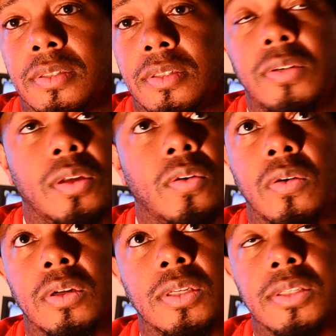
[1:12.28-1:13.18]
You can
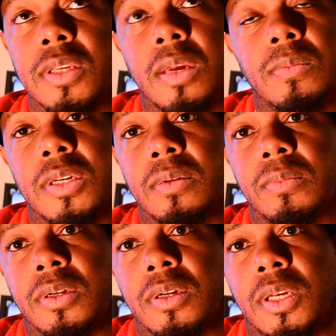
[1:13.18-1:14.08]
order the same
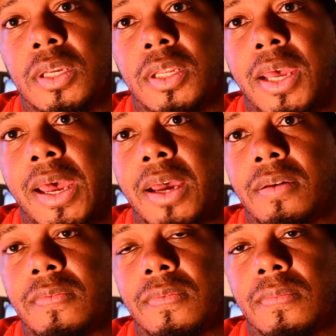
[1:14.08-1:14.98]
tumbler and they have
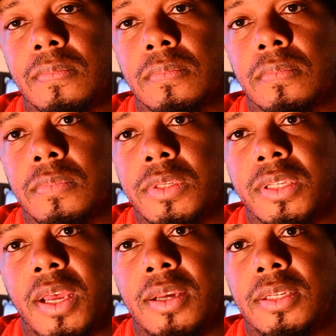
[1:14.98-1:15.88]

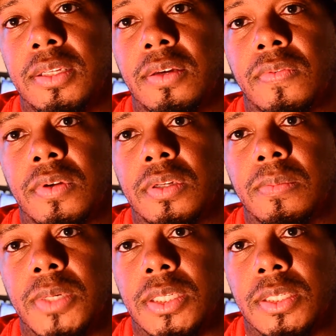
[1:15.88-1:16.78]
slightly different
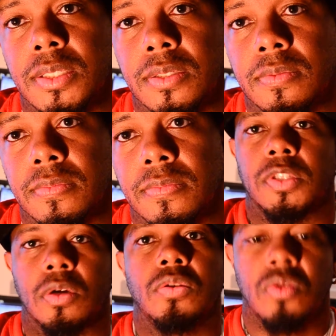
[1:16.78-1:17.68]
dimensions.
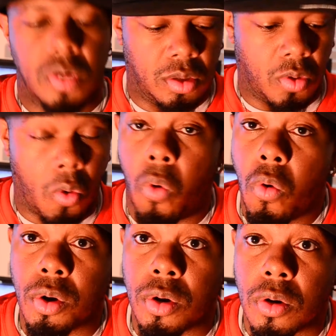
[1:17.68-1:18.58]
So you can
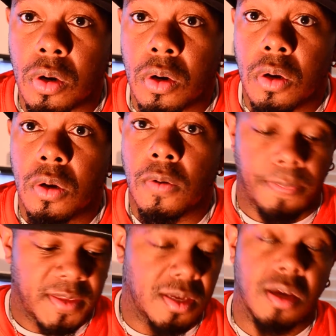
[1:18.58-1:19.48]
order
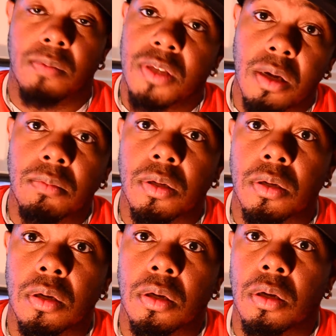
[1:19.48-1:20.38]
the same tumbler,
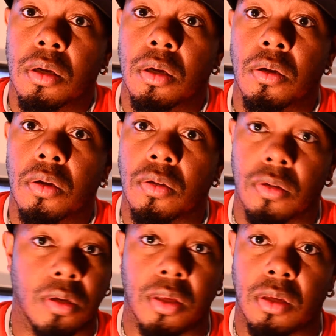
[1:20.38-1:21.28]

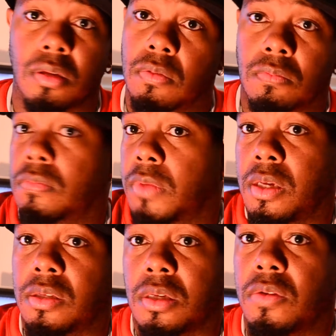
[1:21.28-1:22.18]
they
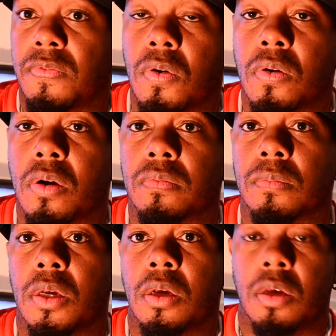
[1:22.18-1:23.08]
can send you 4 of
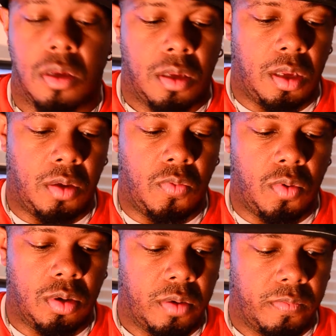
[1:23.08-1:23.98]
them. And
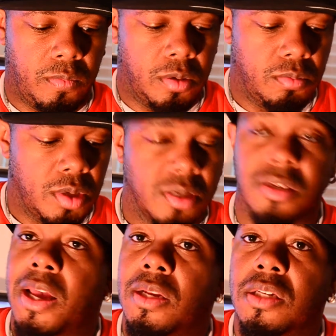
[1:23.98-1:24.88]
one of them could be
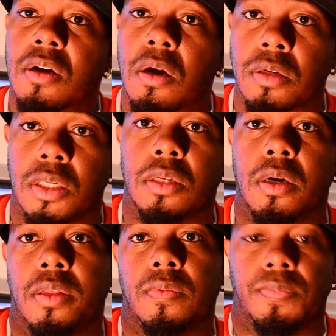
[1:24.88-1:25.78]
slightly taller than the
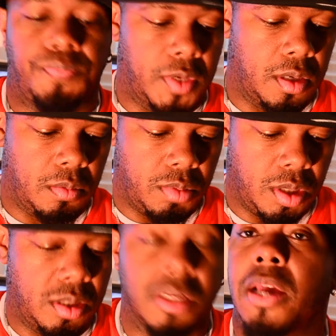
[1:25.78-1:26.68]
other. It could
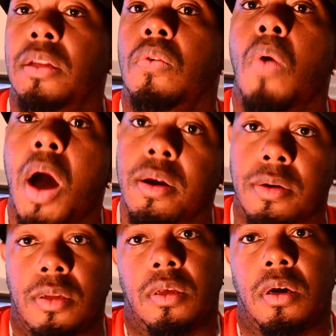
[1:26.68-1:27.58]
be slightly wider
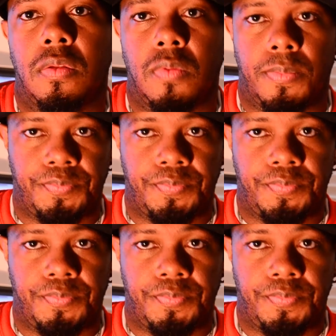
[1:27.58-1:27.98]
than the other.